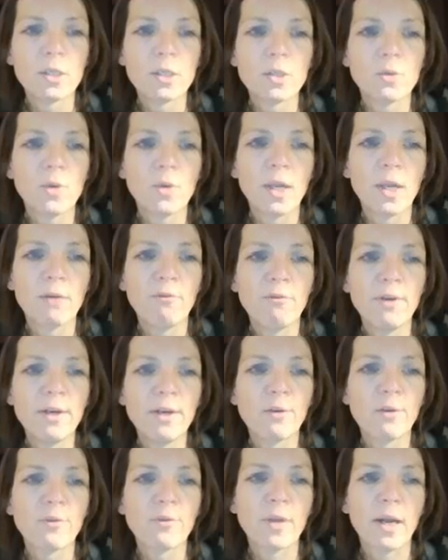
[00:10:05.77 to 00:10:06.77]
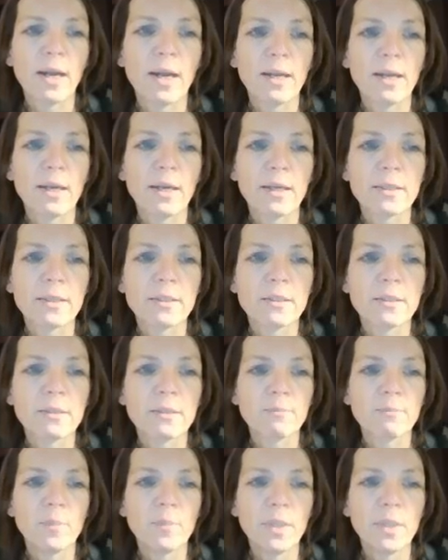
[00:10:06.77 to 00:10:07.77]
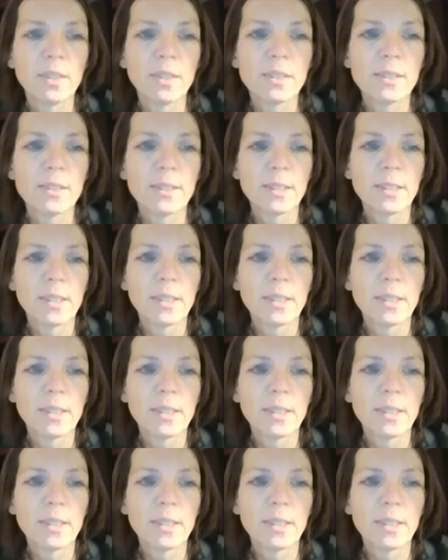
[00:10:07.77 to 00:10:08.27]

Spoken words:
to get rid of the highlighted bit,